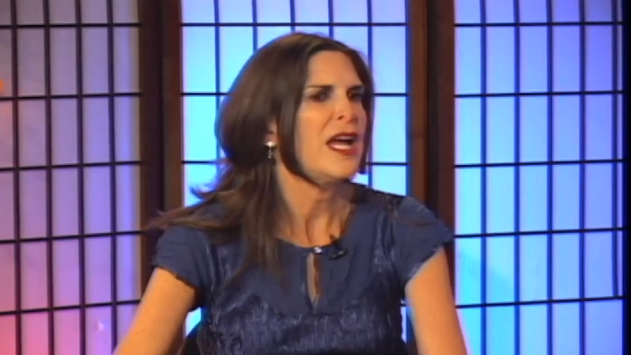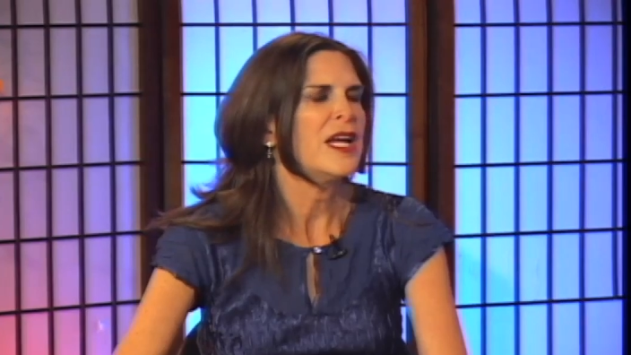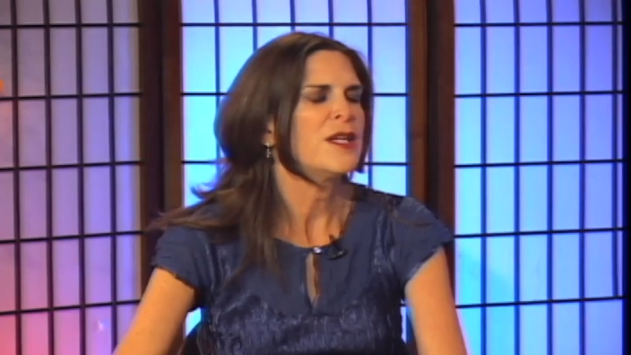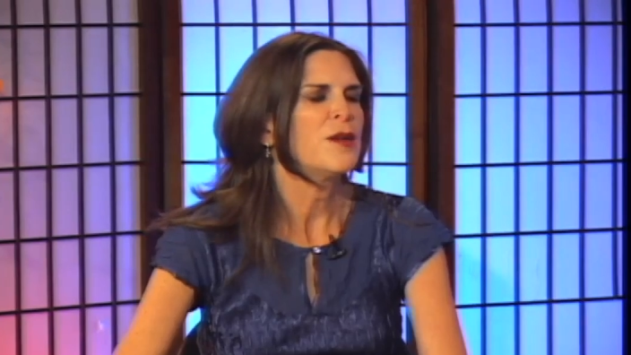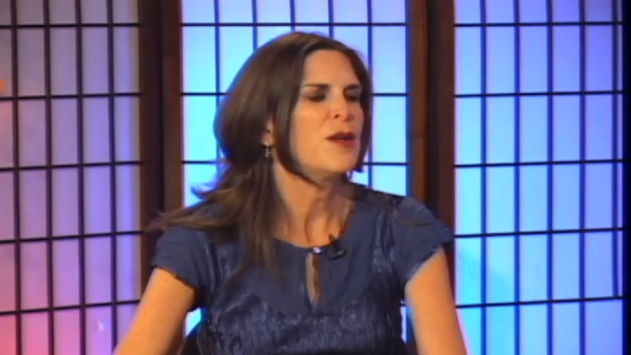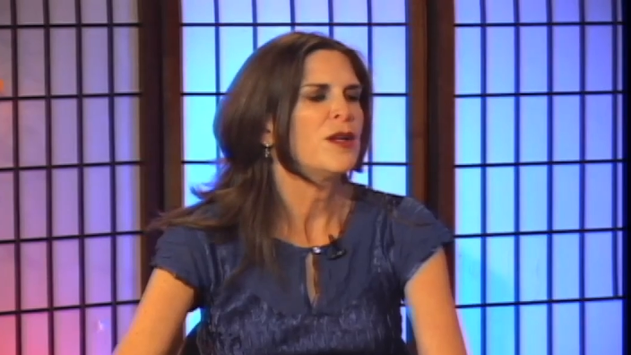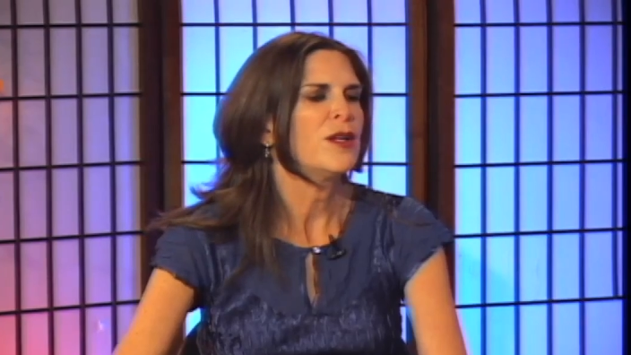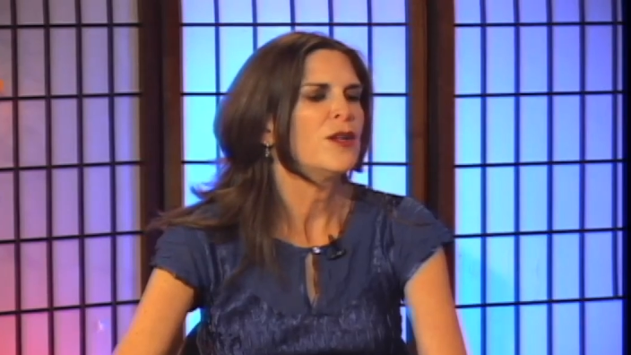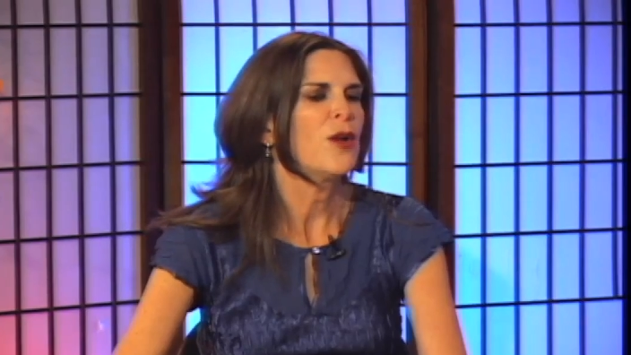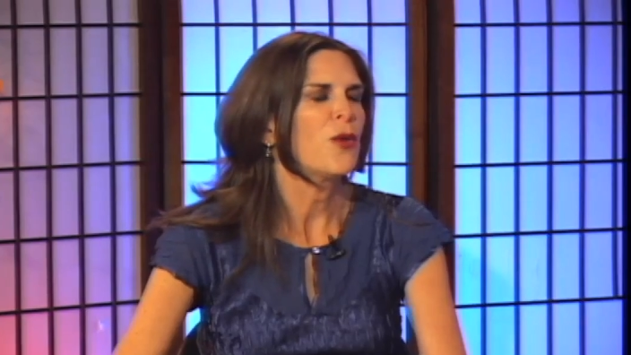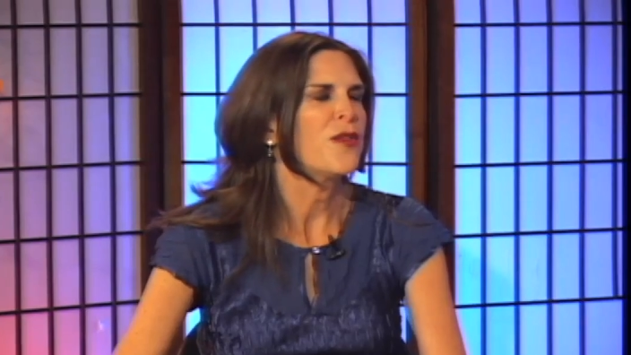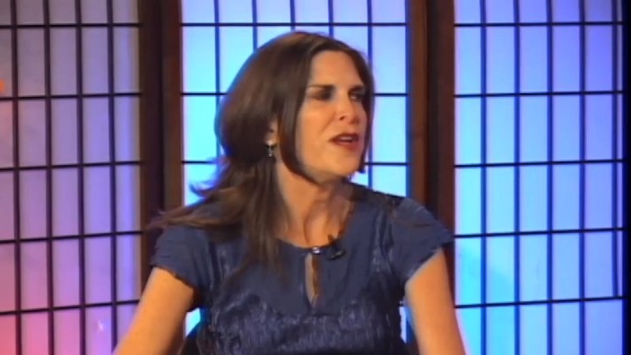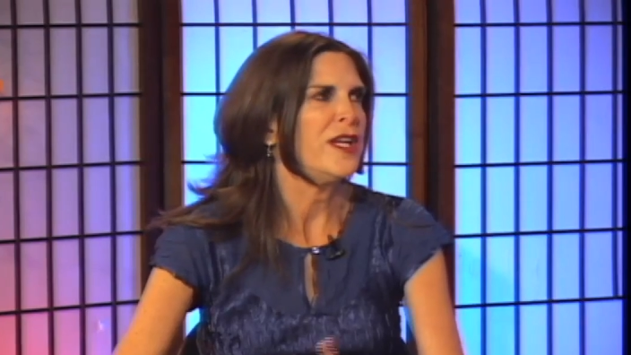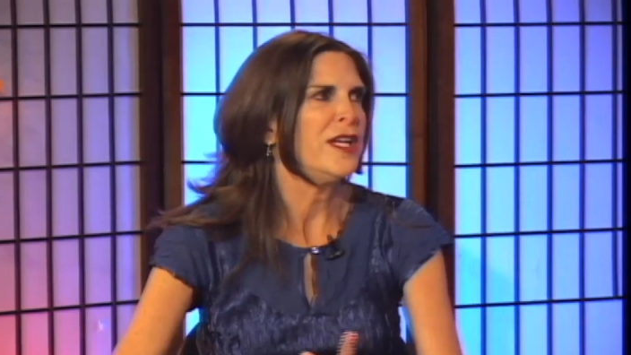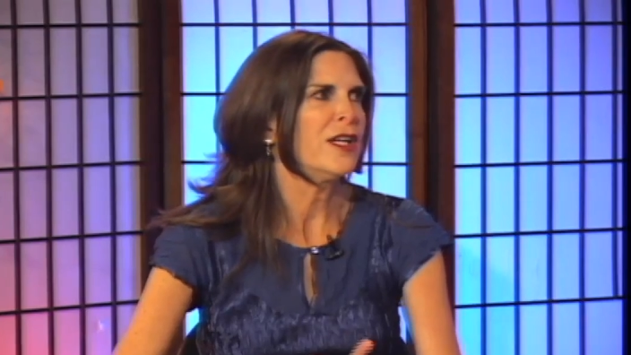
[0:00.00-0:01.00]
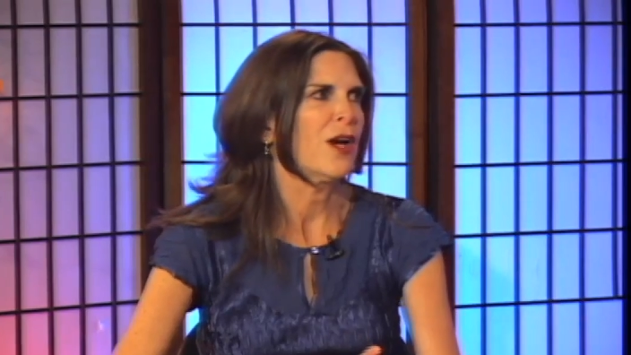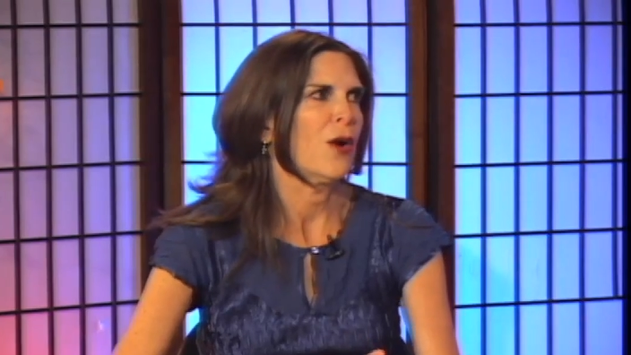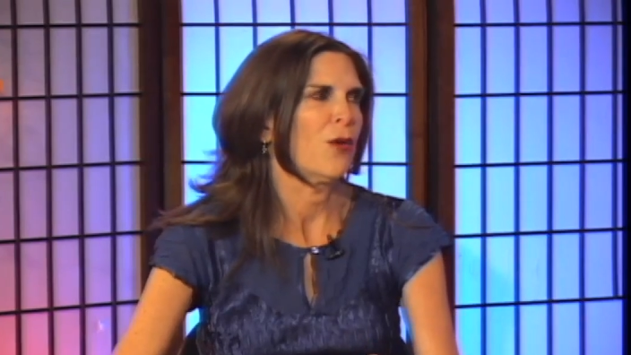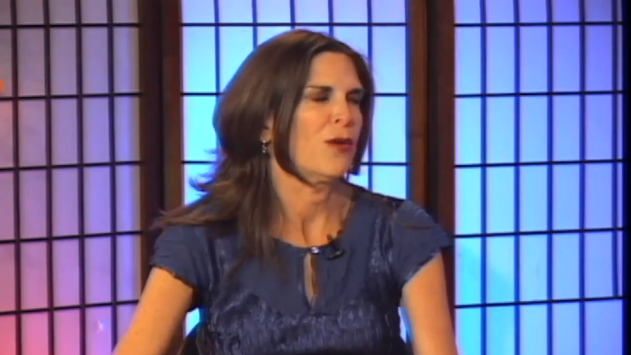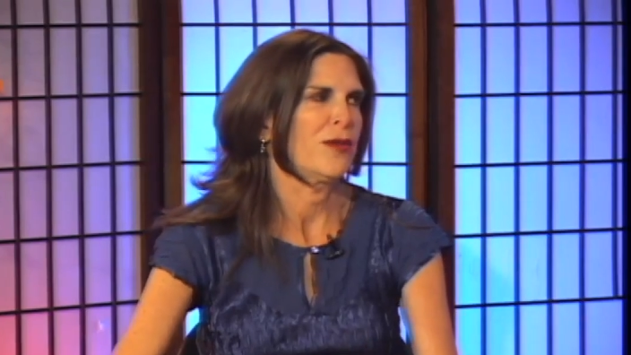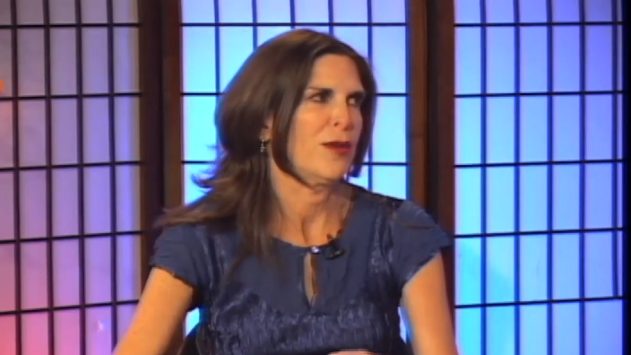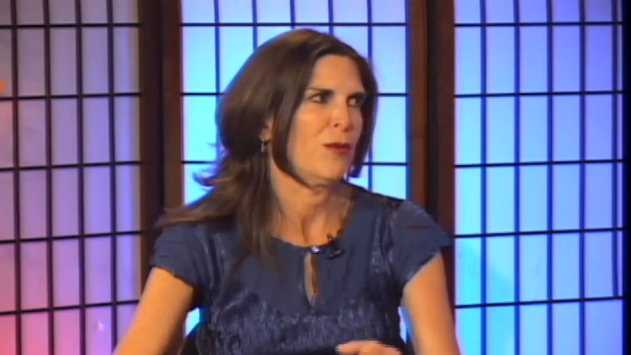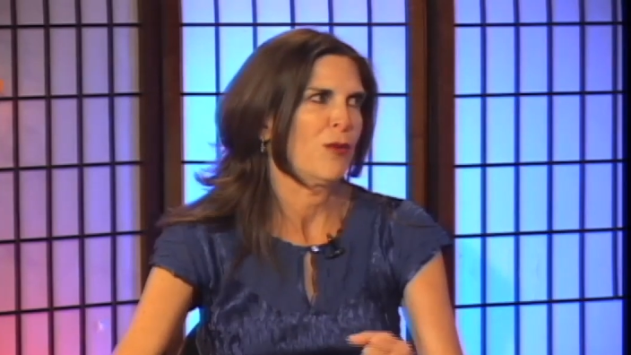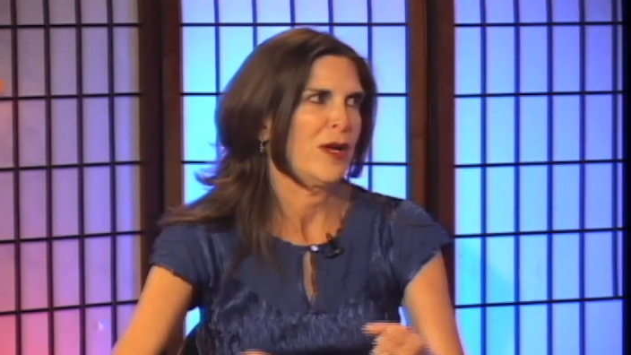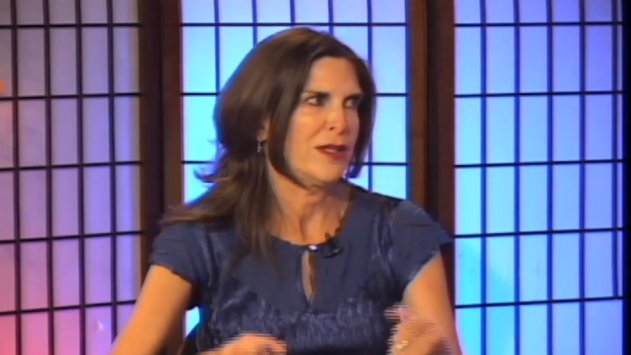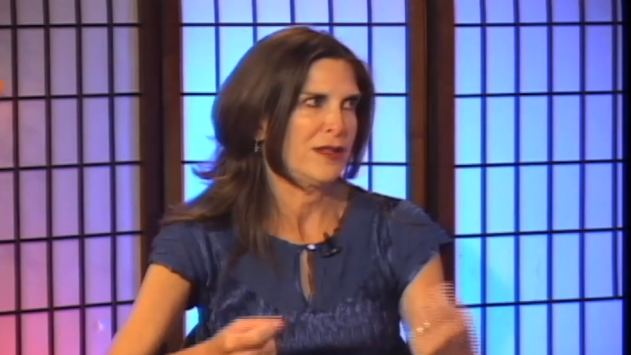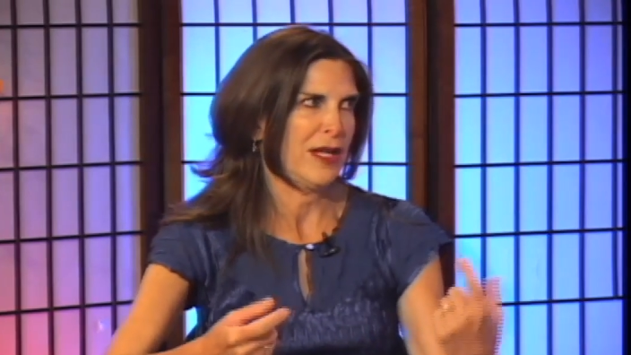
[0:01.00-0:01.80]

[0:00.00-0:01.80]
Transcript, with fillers: And you know, the ego, the one